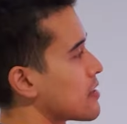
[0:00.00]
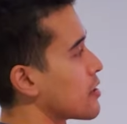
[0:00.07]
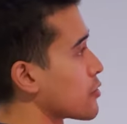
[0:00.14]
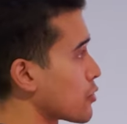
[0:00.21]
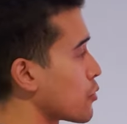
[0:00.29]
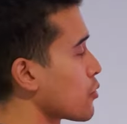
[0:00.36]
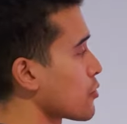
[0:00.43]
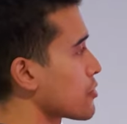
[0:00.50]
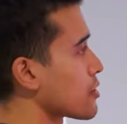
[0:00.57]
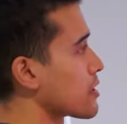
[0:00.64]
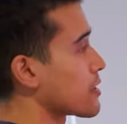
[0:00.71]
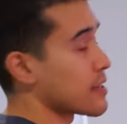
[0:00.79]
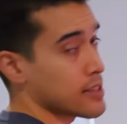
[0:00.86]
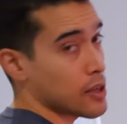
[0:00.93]
And then the cool
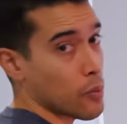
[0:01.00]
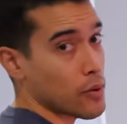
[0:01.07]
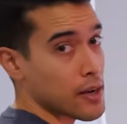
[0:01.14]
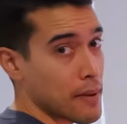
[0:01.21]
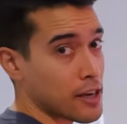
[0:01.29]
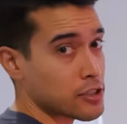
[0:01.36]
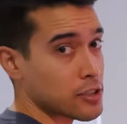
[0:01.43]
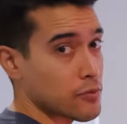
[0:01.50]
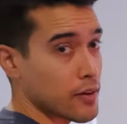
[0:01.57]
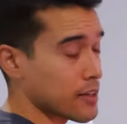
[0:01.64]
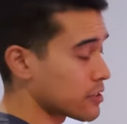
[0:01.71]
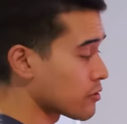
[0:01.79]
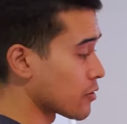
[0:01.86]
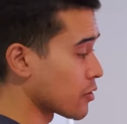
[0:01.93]
thing is that when I'm actually
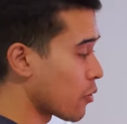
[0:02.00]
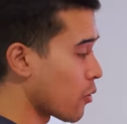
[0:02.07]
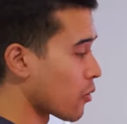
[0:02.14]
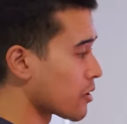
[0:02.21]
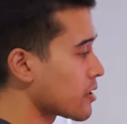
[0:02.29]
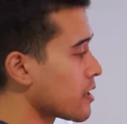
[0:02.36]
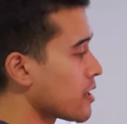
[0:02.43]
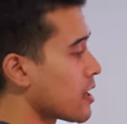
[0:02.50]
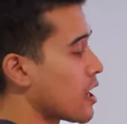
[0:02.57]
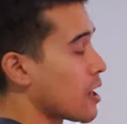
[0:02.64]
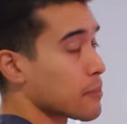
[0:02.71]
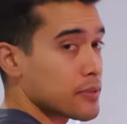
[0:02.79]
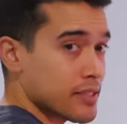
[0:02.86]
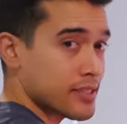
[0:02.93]
ready to record,
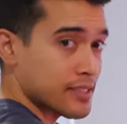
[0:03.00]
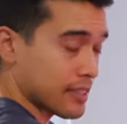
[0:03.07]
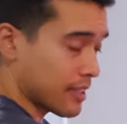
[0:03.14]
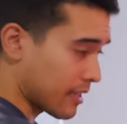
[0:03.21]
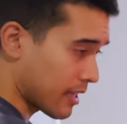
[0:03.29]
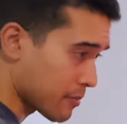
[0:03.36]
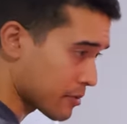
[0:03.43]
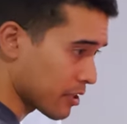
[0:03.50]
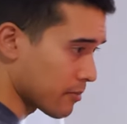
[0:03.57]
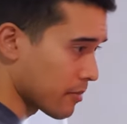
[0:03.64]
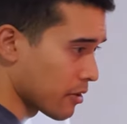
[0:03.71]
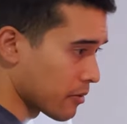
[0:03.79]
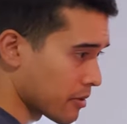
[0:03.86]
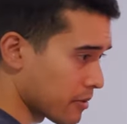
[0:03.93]
I'll put this into clamshell
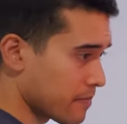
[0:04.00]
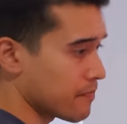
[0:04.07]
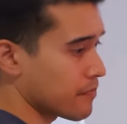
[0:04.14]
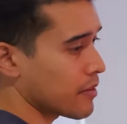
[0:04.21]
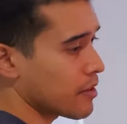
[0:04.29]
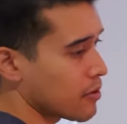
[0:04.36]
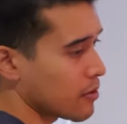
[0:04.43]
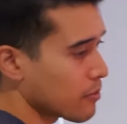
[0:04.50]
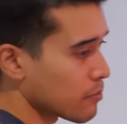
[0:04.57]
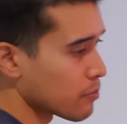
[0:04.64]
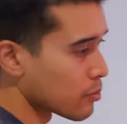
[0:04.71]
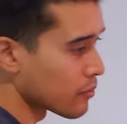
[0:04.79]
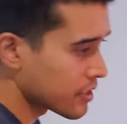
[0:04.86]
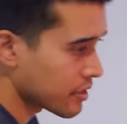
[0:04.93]
mode,
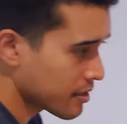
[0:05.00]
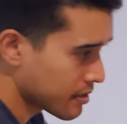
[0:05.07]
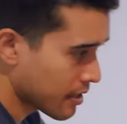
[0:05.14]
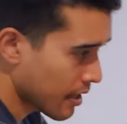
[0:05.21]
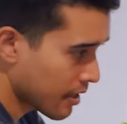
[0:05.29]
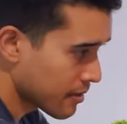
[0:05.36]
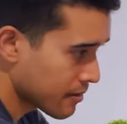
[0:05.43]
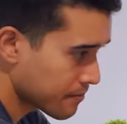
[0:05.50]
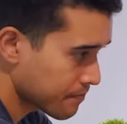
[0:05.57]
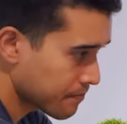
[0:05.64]
move it to the side,